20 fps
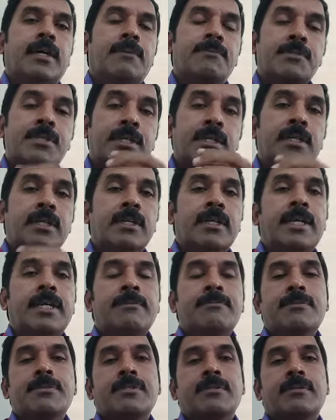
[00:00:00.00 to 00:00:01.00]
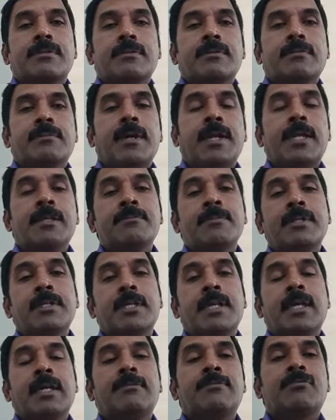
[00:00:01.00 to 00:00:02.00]
obstacle games,
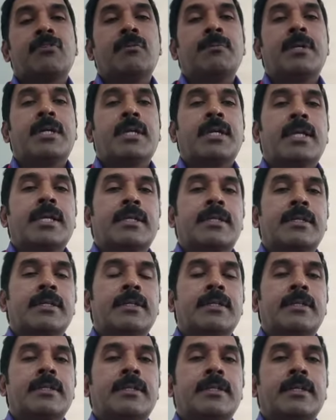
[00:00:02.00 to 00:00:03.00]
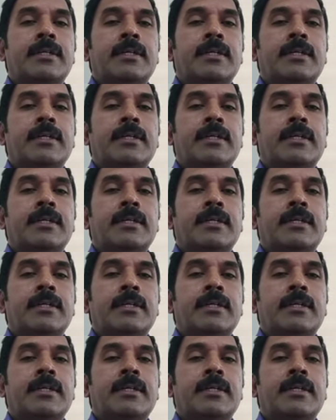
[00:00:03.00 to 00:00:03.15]
management games will be conducted.